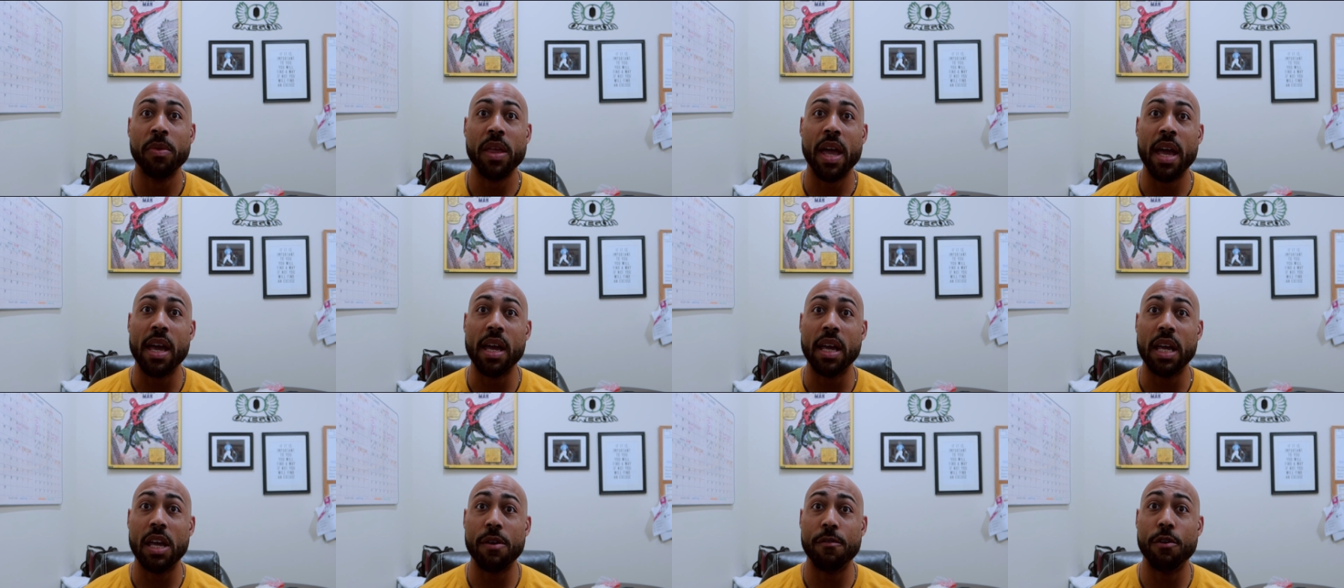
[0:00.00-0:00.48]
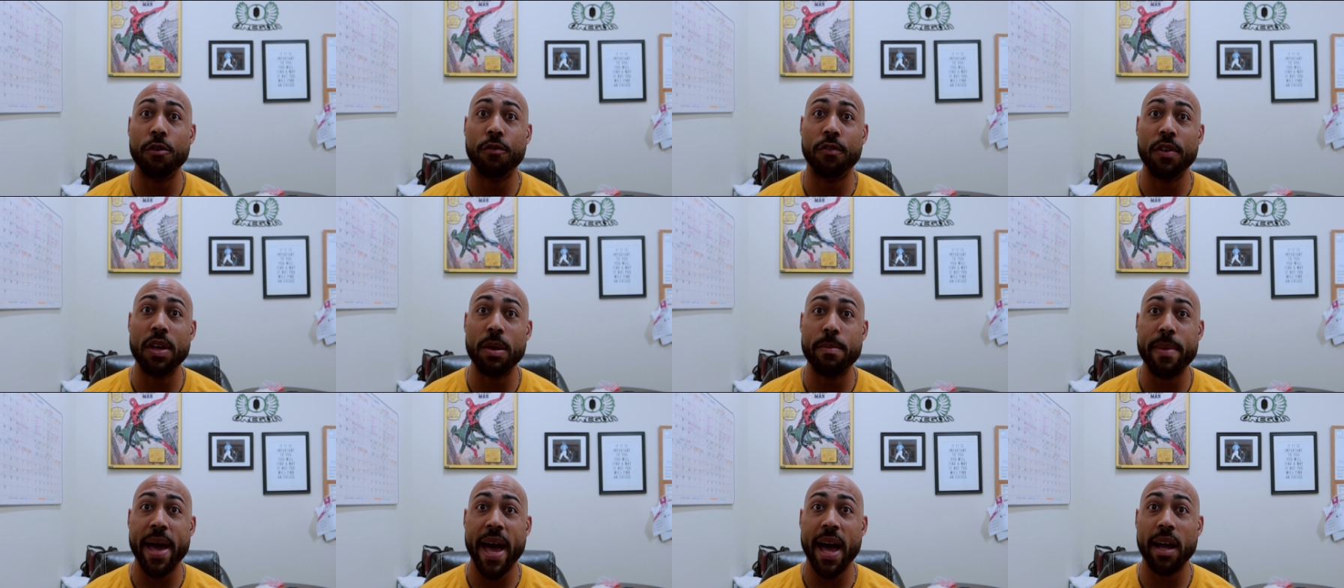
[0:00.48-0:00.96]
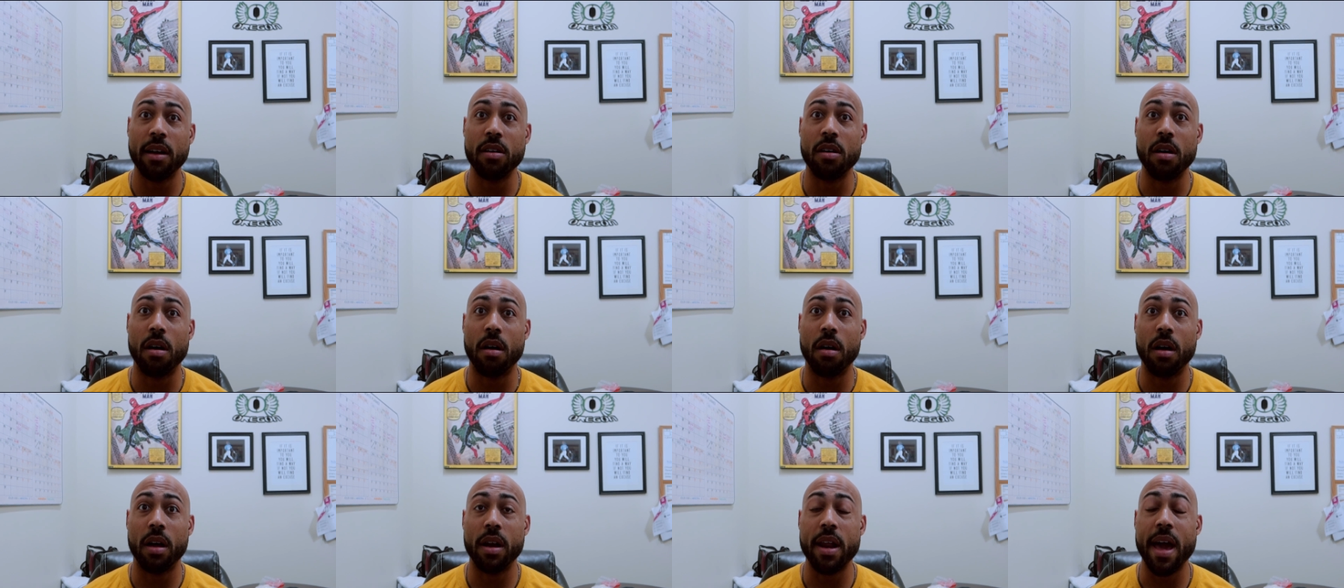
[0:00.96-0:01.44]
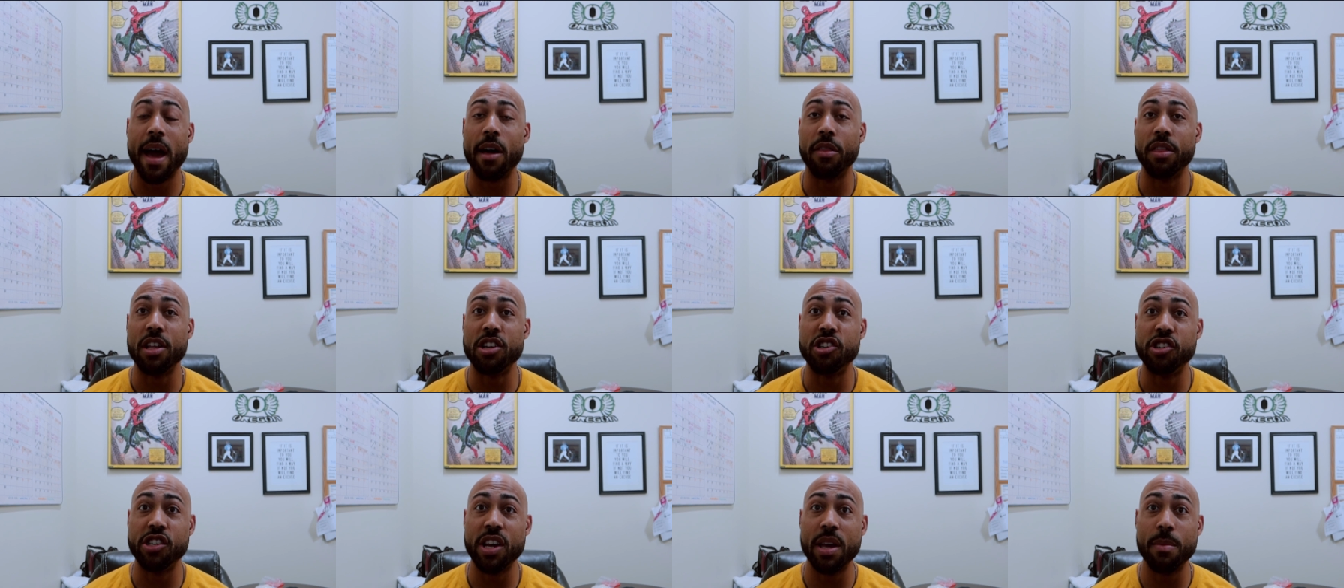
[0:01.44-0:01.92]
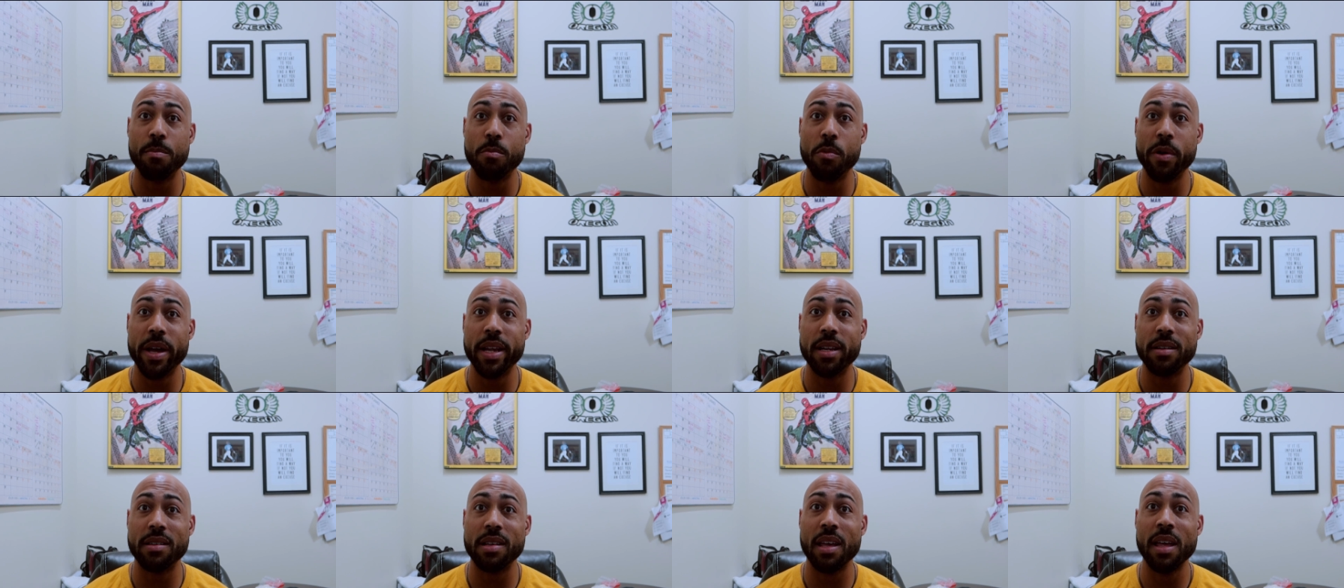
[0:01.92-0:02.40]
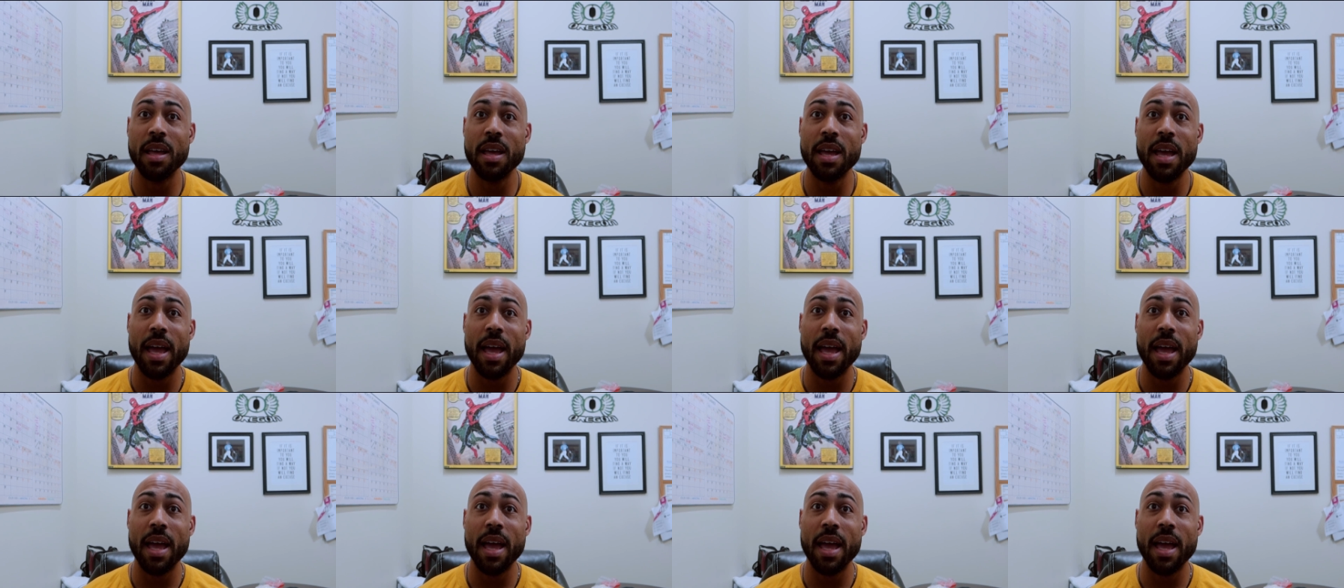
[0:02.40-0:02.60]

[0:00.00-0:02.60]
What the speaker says: and give you feedback on how the gym went